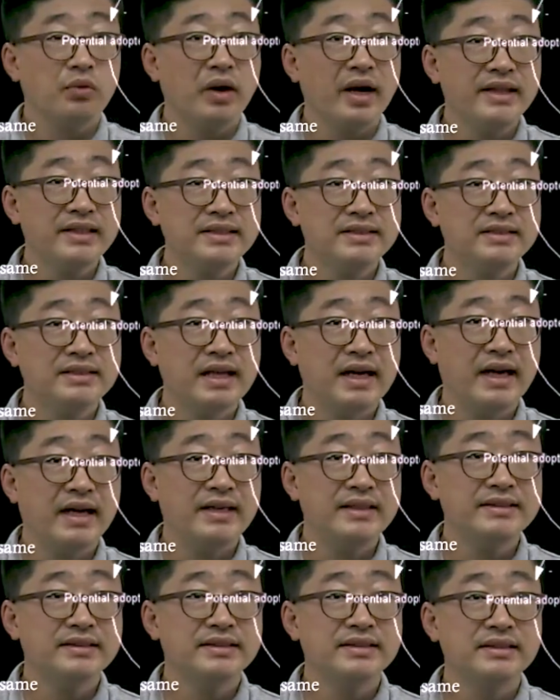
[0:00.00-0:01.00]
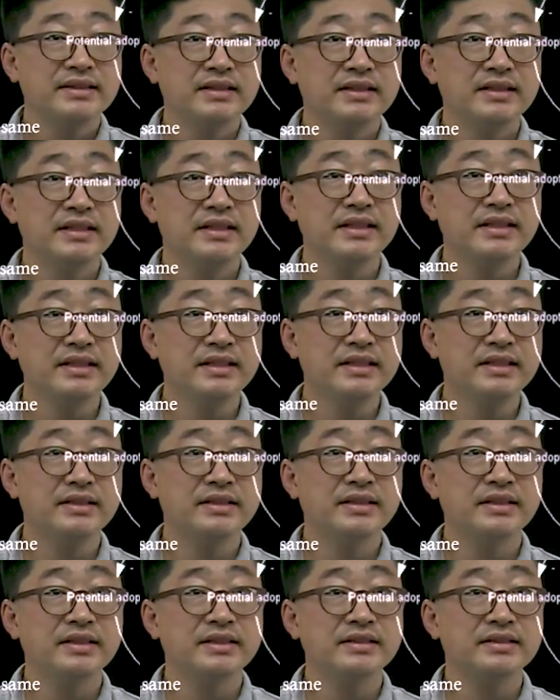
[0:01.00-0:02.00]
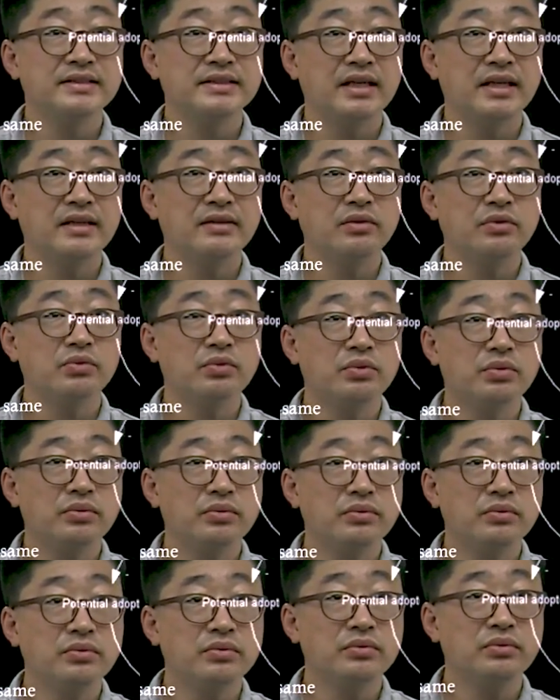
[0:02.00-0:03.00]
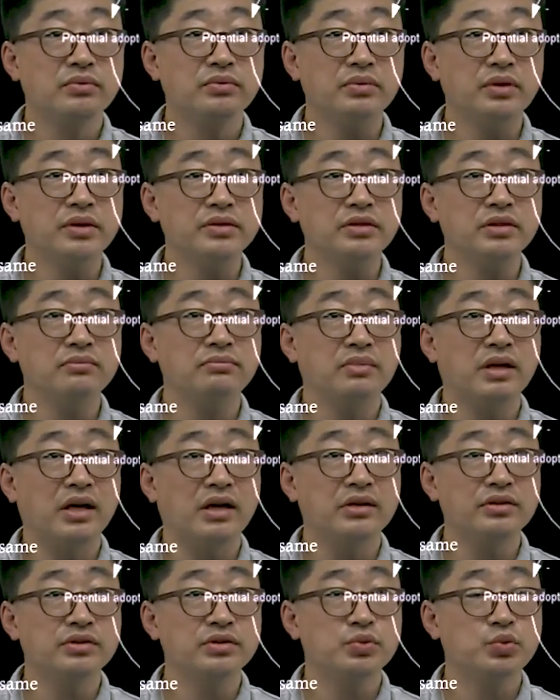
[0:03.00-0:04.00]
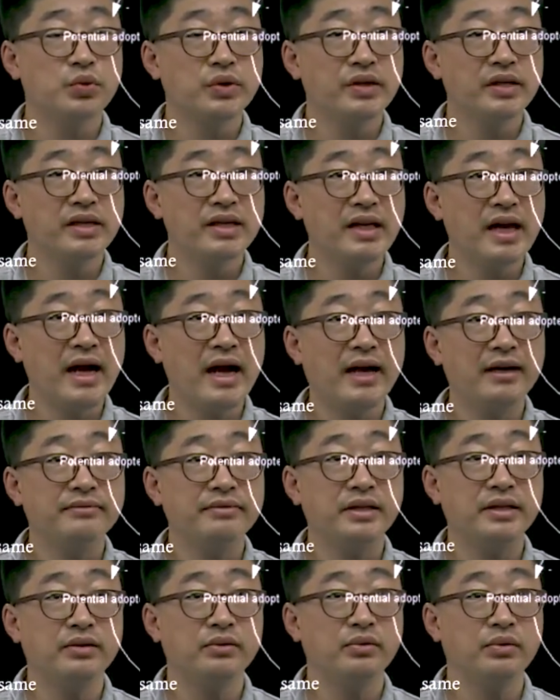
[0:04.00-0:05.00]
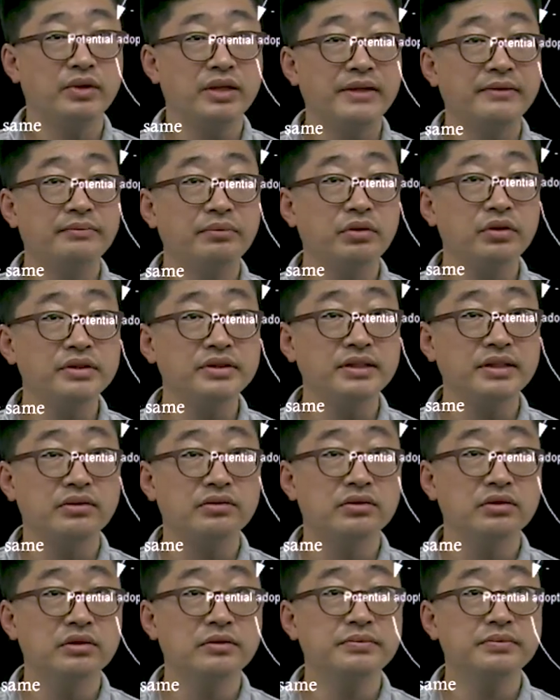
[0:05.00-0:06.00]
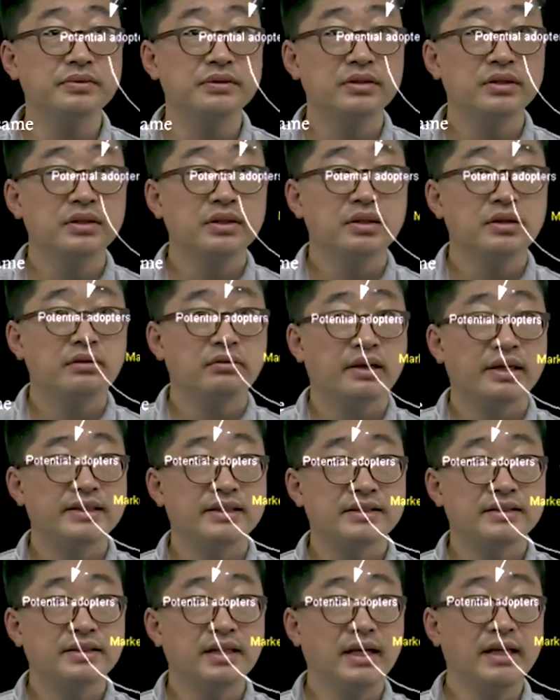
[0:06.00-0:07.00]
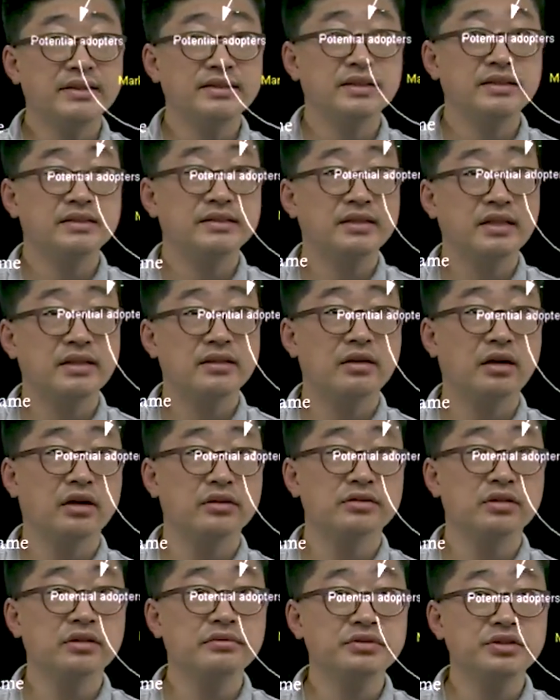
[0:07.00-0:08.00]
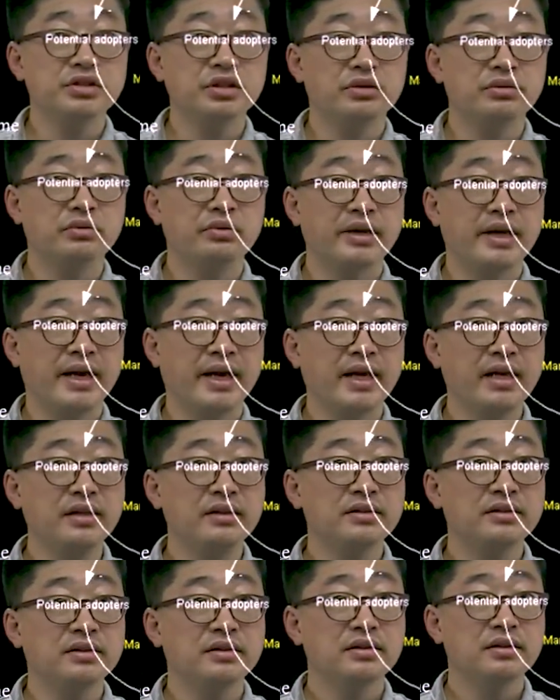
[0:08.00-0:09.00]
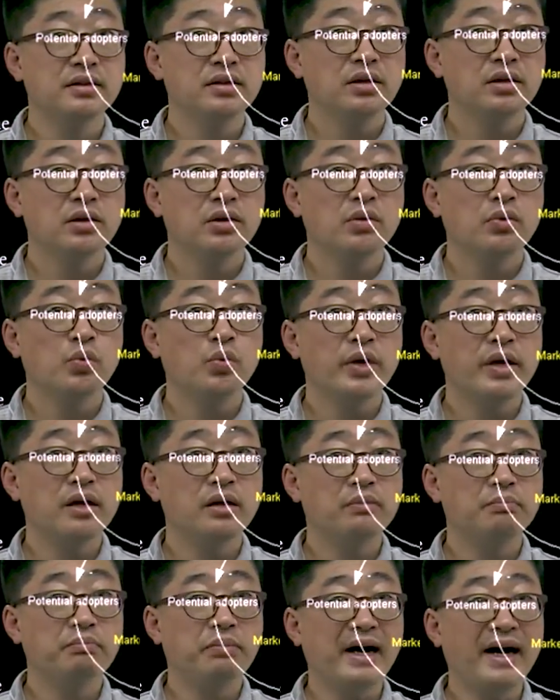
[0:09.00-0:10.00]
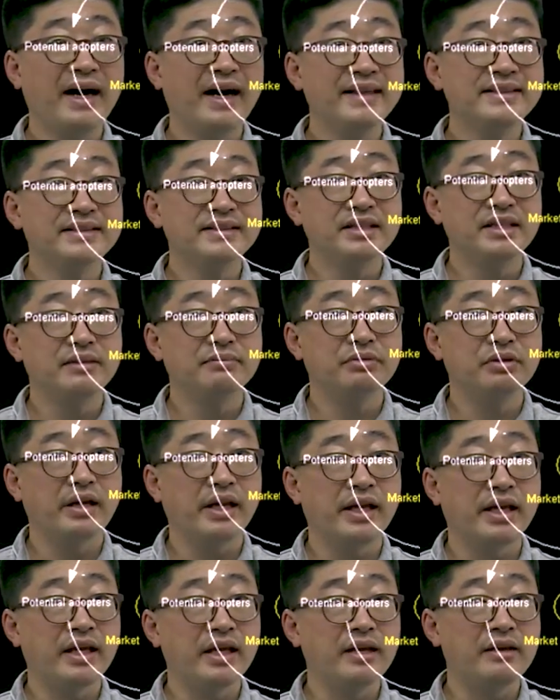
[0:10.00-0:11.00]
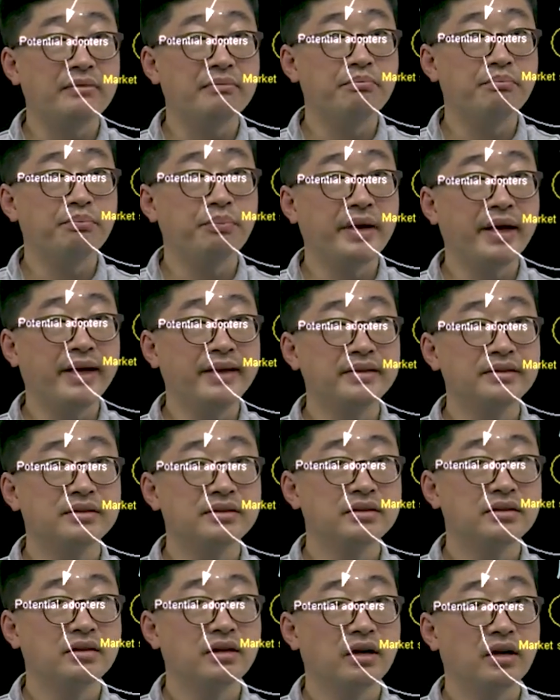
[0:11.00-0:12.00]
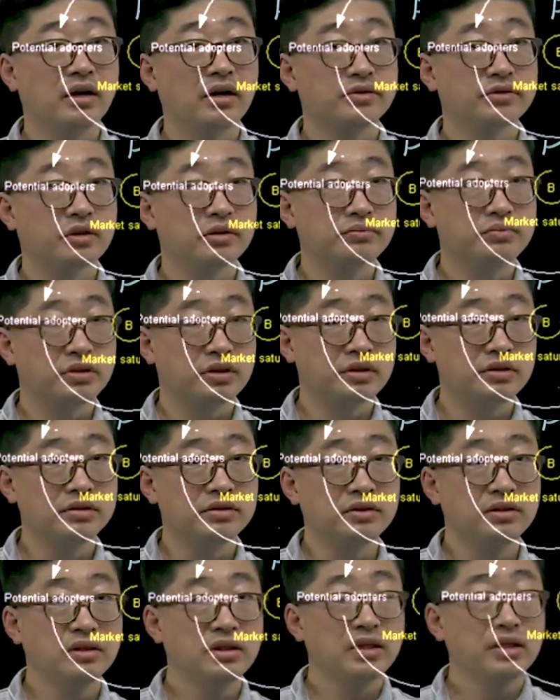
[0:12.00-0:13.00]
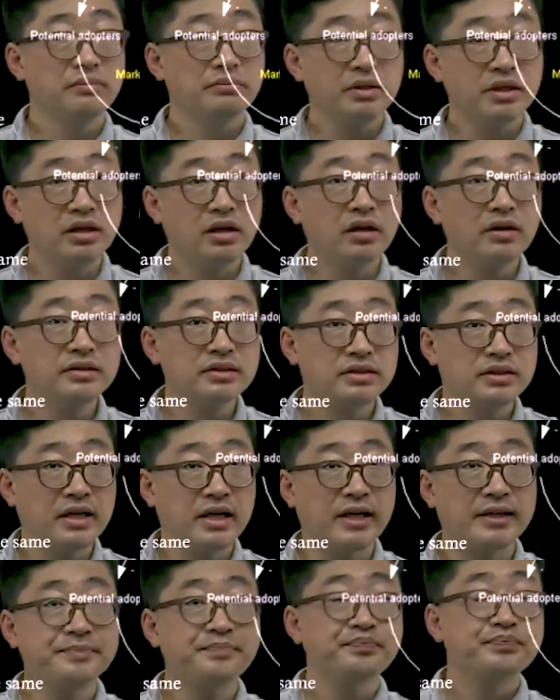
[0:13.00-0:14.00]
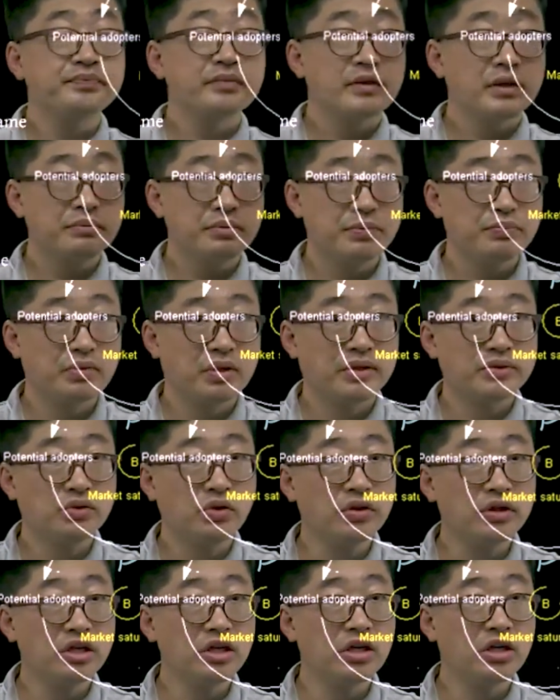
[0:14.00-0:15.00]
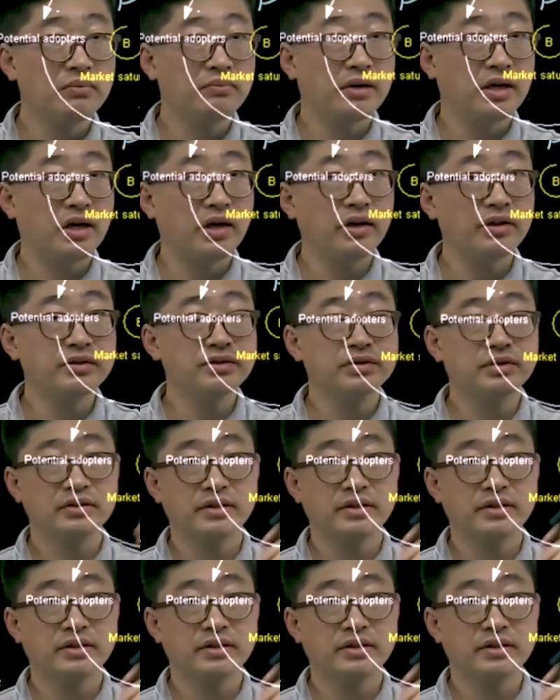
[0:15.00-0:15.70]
what it says here is that word of mouth will have a reinforcing loop. What it says is that adoption rate will positively impact adopters because that people are talking about, so